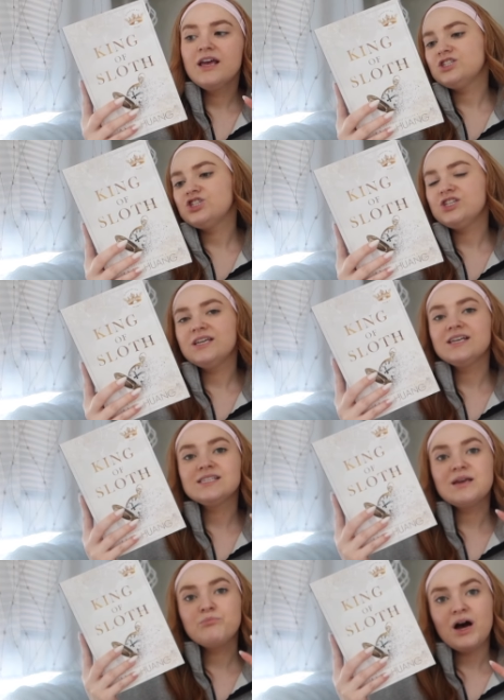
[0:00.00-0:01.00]
She
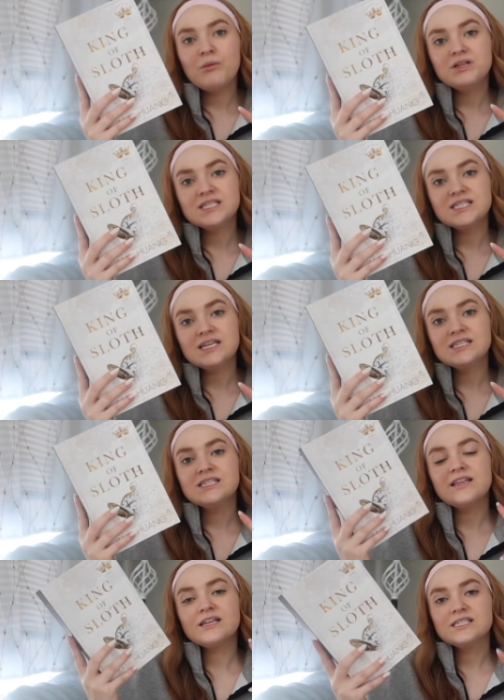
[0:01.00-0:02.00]
is a
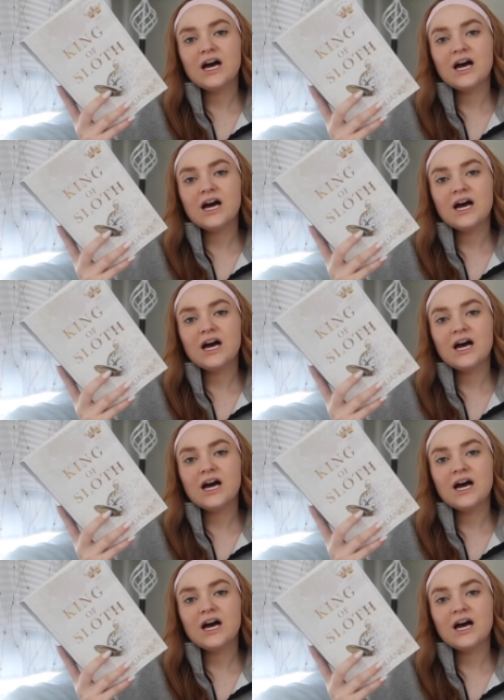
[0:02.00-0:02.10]
publicist that is